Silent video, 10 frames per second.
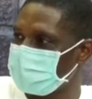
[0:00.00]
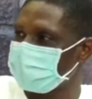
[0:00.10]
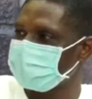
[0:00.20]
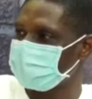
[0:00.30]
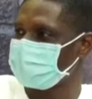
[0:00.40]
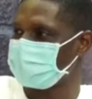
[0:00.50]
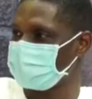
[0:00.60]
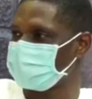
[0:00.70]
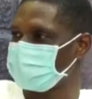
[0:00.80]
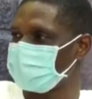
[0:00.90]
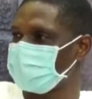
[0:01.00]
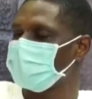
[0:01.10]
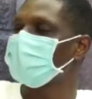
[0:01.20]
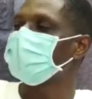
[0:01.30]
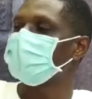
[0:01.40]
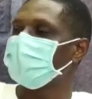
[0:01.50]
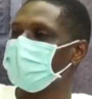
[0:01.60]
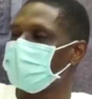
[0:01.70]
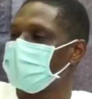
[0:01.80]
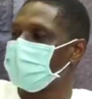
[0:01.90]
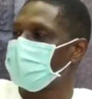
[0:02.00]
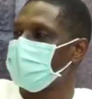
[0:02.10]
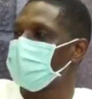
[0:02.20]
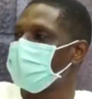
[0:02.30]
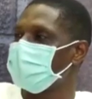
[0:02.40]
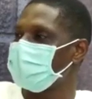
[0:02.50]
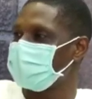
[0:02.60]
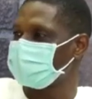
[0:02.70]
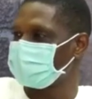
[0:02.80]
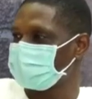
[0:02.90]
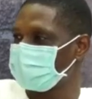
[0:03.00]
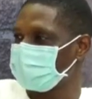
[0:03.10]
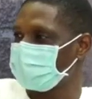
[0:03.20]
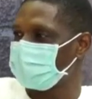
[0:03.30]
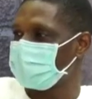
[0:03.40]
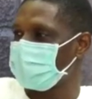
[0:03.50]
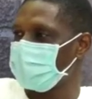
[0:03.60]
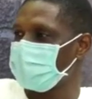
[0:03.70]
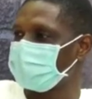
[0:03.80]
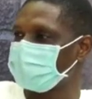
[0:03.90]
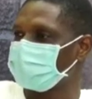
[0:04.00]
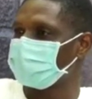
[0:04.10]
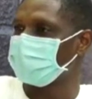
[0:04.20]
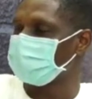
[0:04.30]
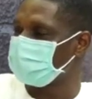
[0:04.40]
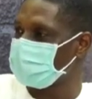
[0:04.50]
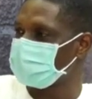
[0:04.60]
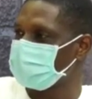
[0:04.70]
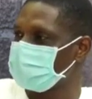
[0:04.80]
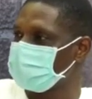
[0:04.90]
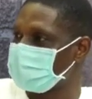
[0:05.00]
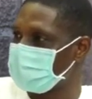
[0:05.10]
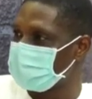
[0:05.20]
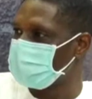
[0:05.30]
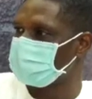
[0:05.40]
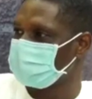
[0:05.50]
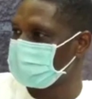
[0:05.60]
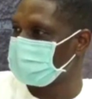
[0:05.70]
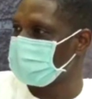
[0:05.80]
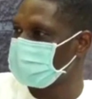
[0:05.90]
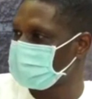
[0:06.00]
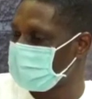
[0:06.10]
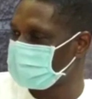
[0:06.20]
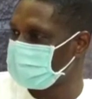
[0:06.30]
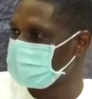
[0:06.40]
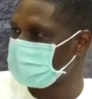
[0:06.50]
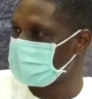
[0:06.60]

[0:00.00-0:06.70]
childless. They are more relaxed, and God being so good, they could also have children.